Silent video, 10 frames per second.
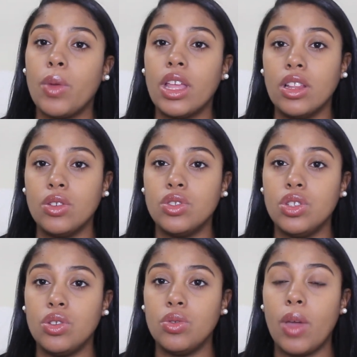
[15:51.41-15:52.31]
we could lose
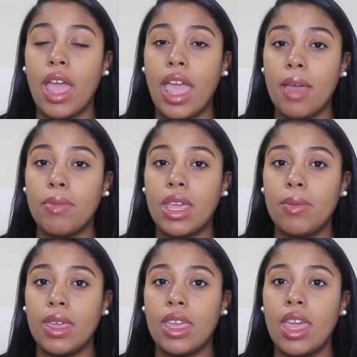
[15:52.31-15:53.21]
you and
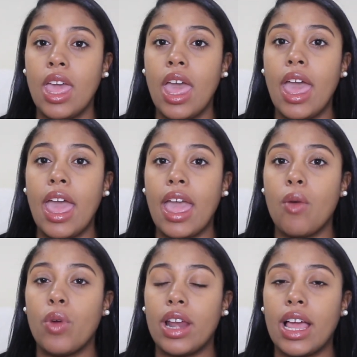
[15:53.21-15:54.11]
baby,
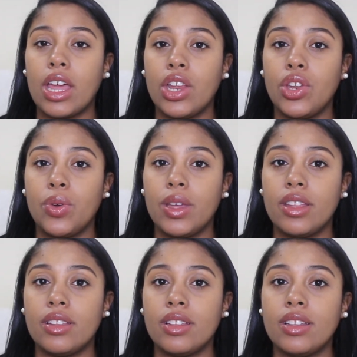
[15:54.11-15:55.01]
and we're not gonna do it.